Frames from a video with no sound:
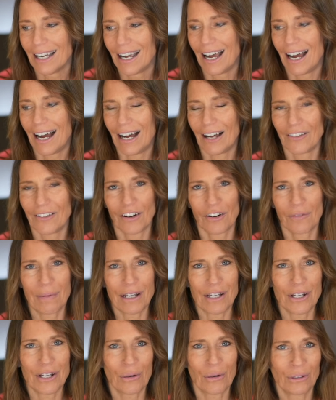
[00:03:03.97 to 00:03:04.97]
there have
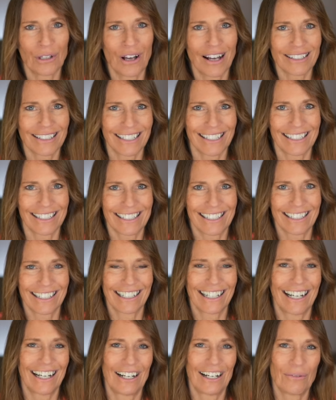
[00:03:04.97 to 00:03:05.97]
been no losses
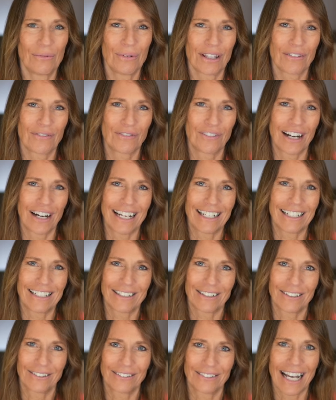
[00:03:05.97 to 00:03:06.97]
with Fred.
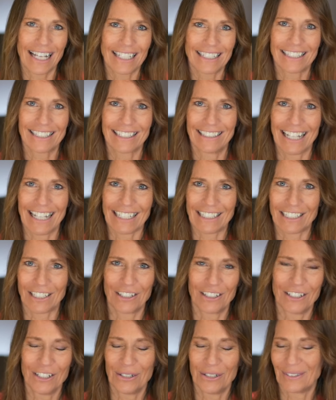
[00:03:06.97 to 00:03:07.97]
So that's a
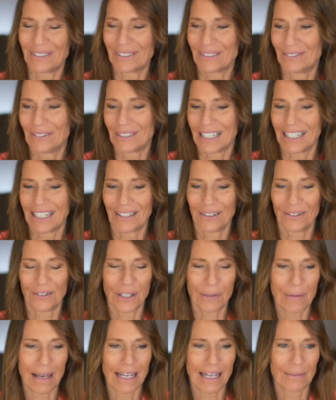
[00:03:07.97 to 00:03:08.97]
good news, only
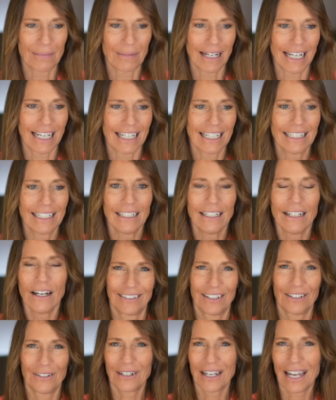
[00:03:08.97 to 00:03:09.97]
making money.
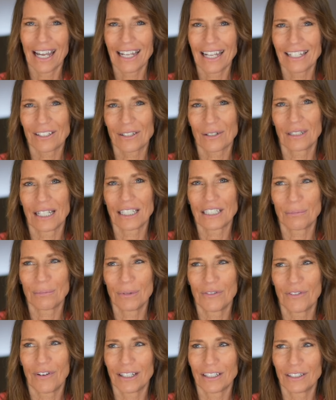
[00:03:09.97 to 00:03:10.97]
Okay, so let's
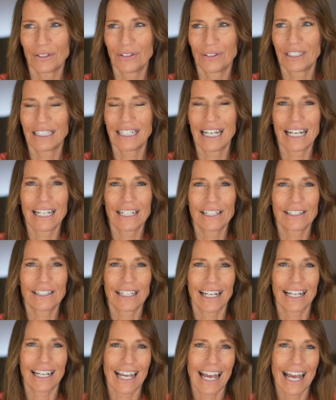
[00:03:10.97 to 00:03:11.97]
move on to today's
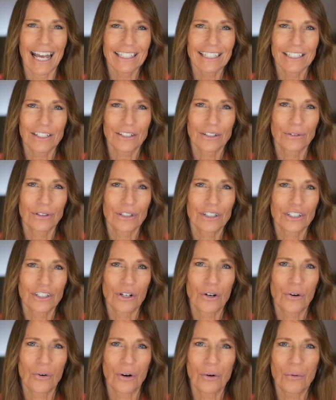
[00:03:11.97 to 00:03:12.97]
guest, Christian
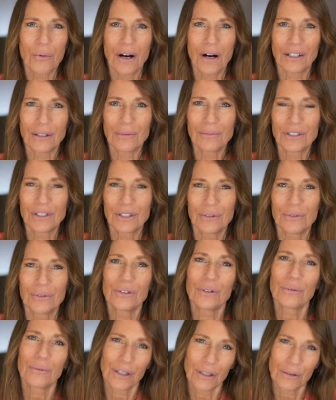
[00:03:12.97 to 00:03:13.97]
Gore. Welcome to
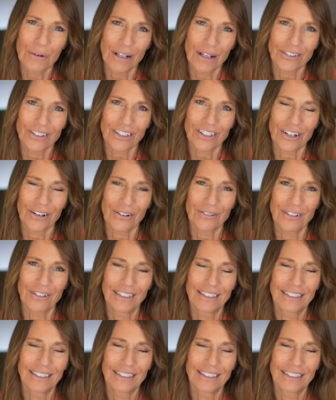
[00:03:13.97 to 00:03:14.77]
The Real Wealth Show.